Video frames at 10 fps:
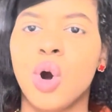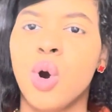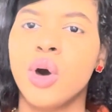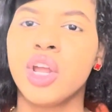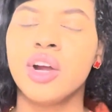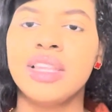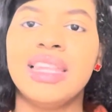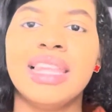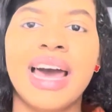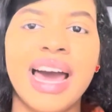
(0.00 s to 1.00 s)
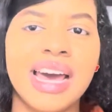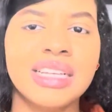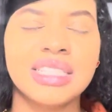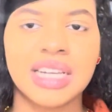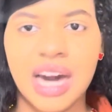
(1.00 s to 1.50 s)
On her
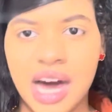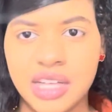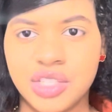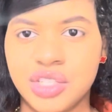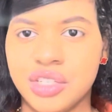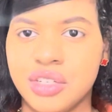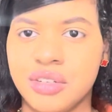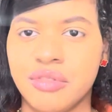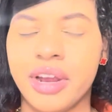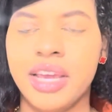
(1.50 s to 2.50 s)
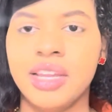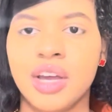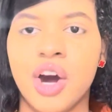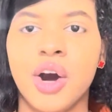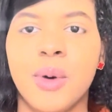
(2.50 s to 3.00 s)
last concert,
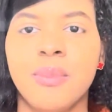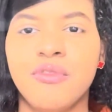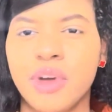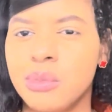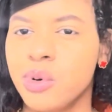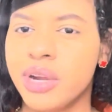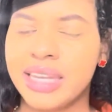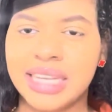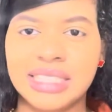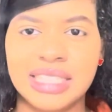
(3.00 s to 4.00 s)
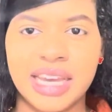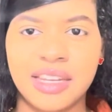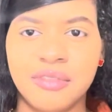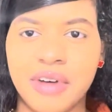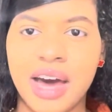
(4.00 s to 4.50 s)
right, February
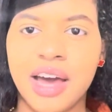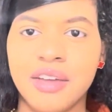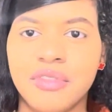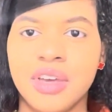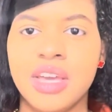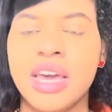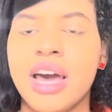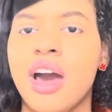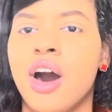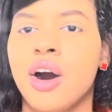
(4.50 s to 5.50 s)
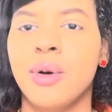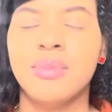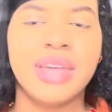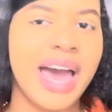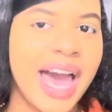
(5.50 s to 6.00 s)
1995,
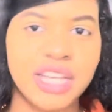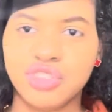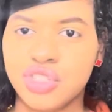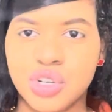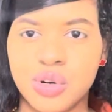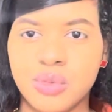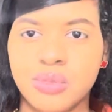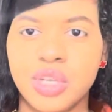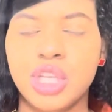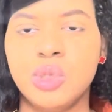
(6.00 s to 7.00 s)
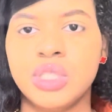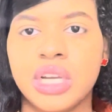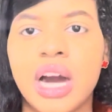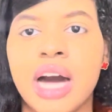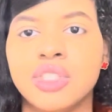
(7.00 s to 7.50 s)
the Astrodome Houston
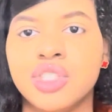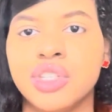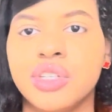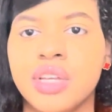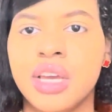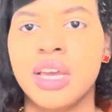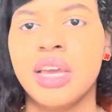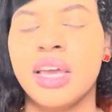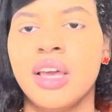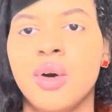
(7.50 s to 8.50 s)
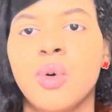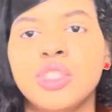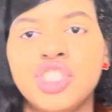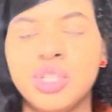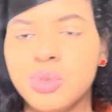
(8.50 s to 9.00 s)
concert,
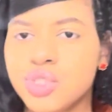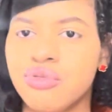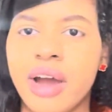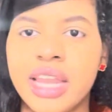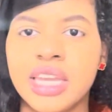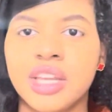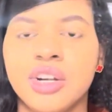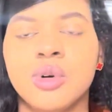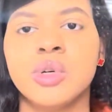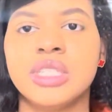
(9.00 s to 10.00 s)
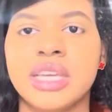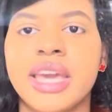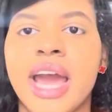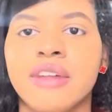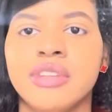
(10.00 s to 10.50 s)
she was riding in her horse and
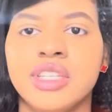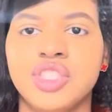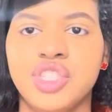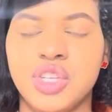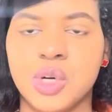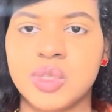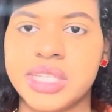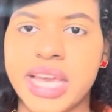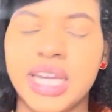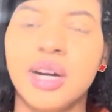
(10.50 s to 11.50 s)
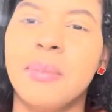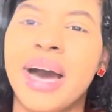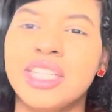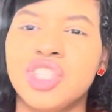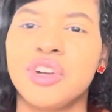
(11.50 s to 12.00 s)
carriage, you know, saying
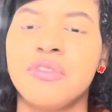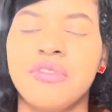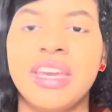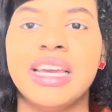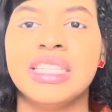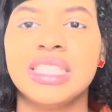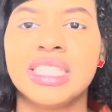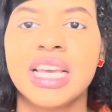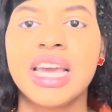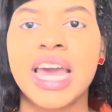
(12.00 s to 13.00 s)
goodbye to her fans.